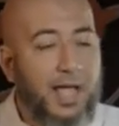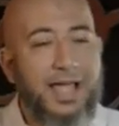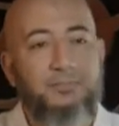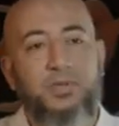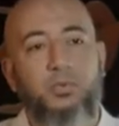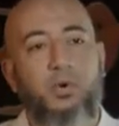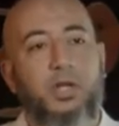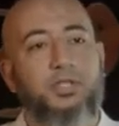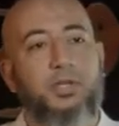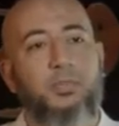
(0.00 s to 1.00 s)
I have been
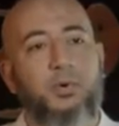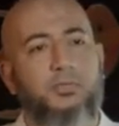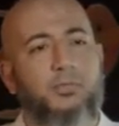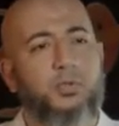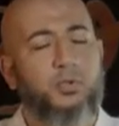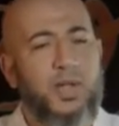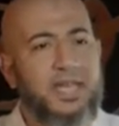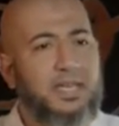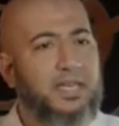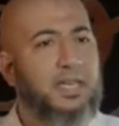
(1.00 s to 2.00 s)
watching porn for
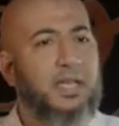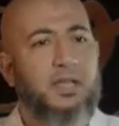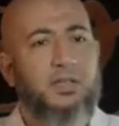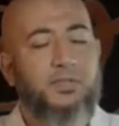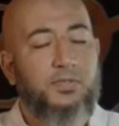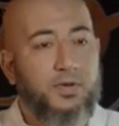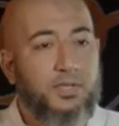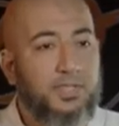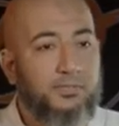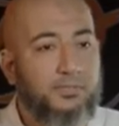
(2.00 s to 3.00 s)
20,
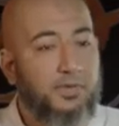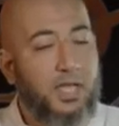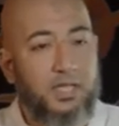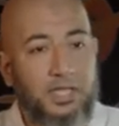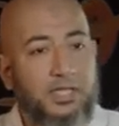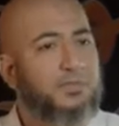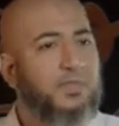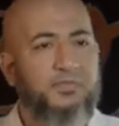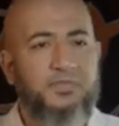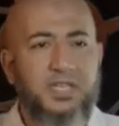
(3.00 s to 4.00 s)
30 years,
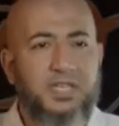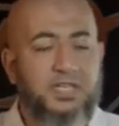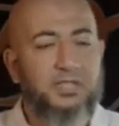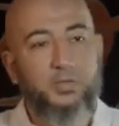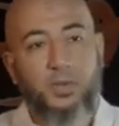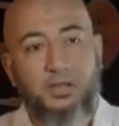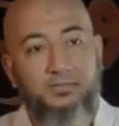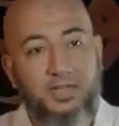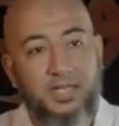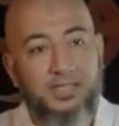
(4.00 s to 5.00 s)
15 years,
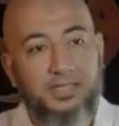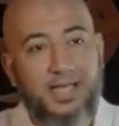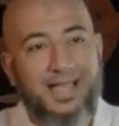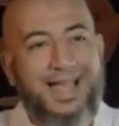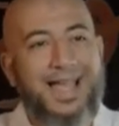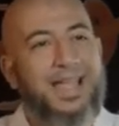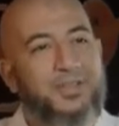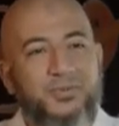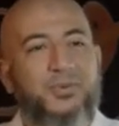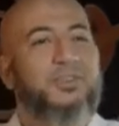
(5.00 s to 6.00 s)
12 years, and
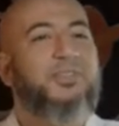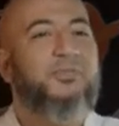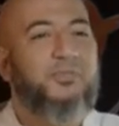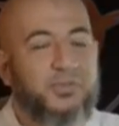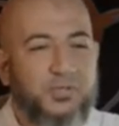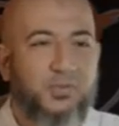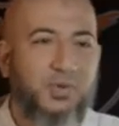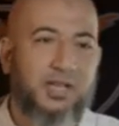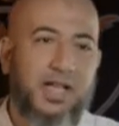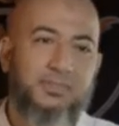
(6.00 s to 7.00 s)
you are the first
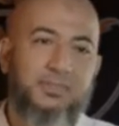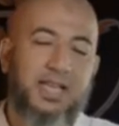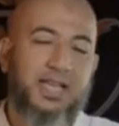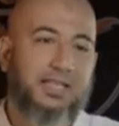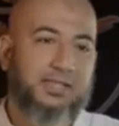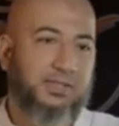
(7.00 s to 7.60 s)
one I'm telling this